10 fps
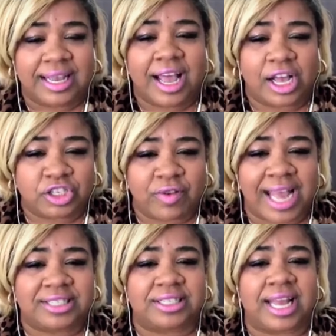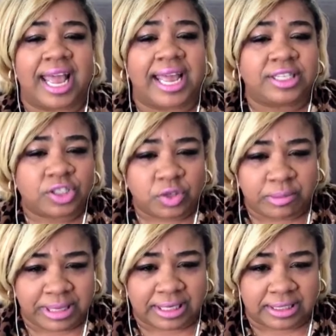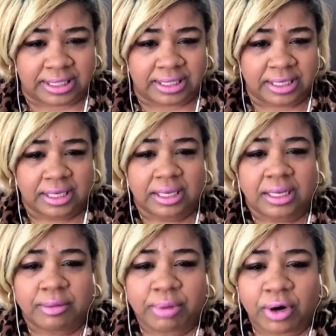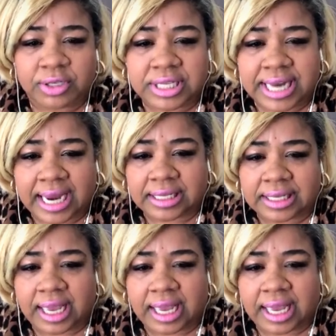attraction and suitability, personality?